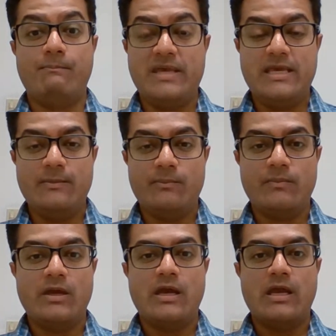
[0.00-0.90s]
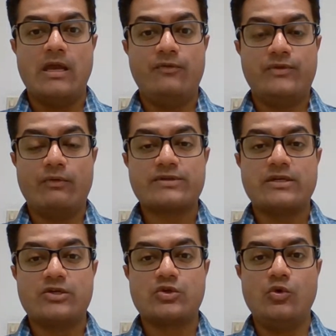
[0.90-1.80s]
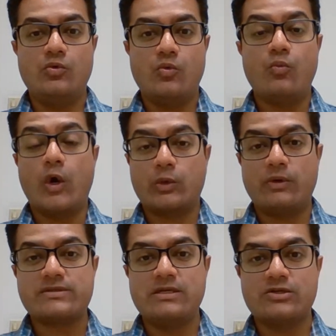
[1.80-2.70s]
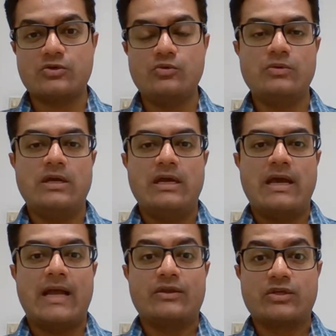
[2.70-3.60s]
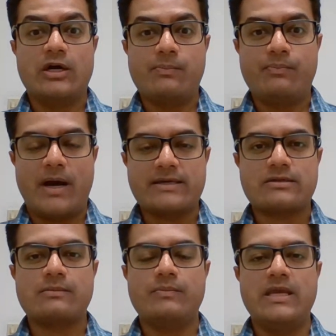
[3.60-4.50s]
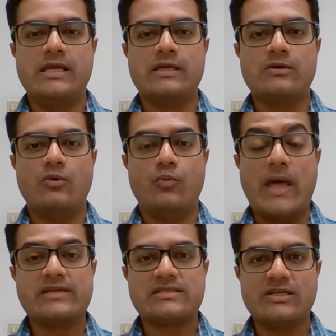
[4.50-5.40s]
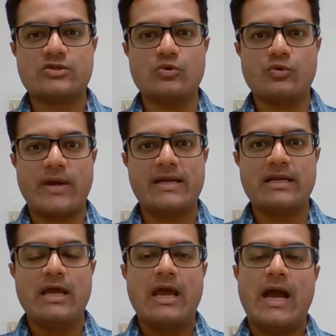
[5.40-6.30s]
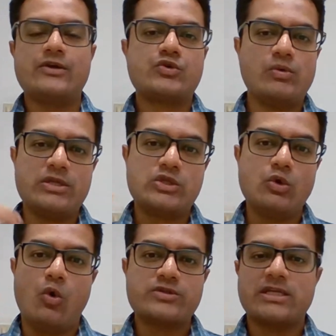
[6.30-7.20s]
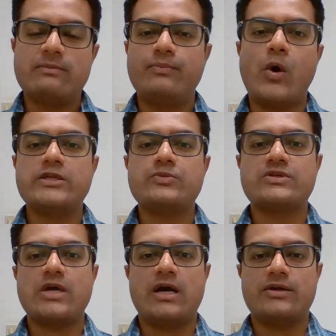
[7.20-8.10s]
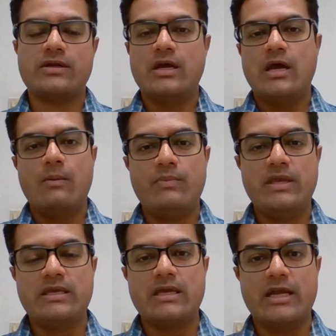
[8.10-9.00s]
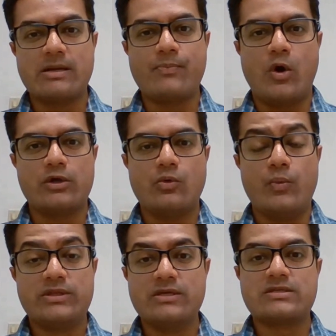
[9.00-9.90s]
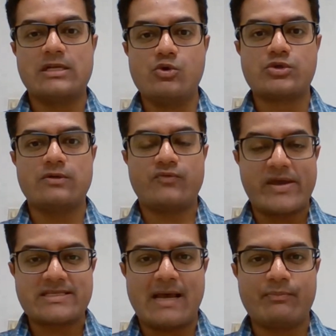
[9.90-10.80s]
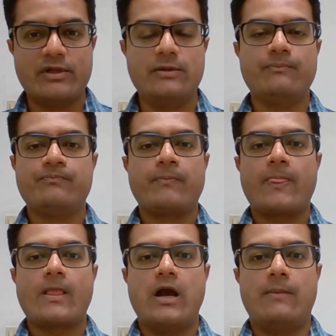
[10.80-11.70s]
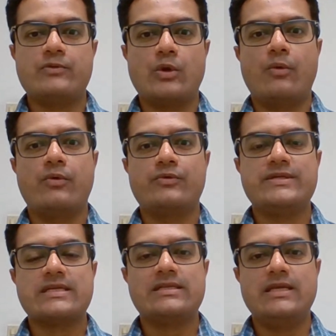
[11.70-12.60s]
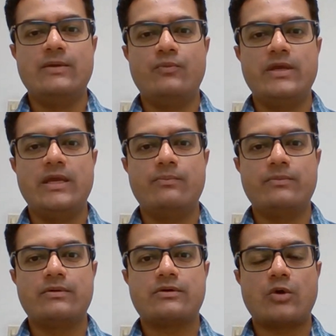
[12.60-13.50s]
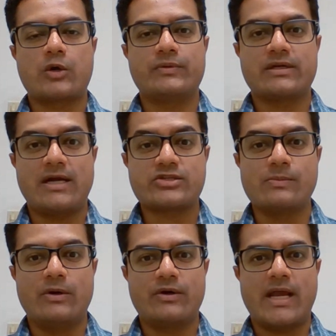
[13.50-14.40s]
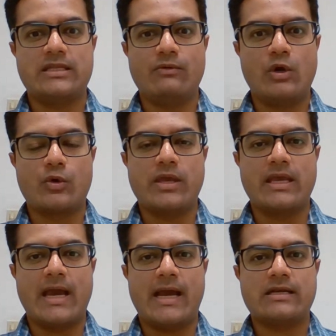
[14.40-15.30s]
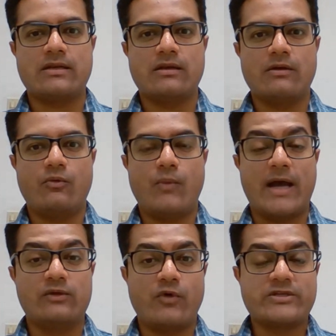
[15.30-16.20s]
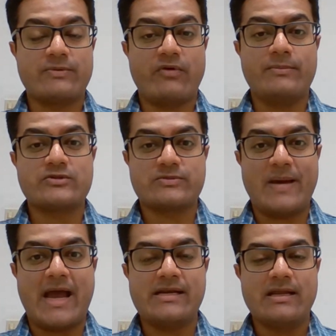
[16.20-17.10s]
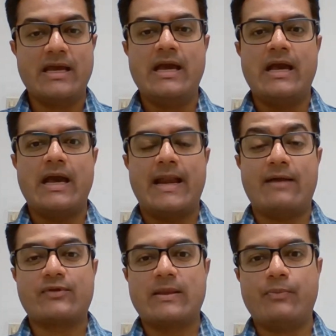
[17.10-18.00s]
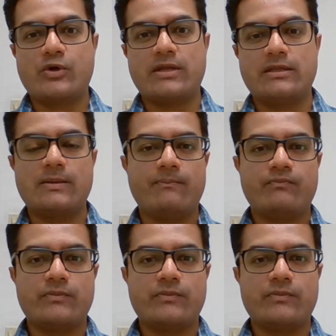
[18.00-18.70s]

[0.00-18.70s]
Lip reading: B, if there was an issue, what was the issue? And the third part being, where is the issue, right? And truly, those are the points which are being hit upon with this solution. For example, recently we talked with a customer and they were looking at why the voice performance was bad. And after they put in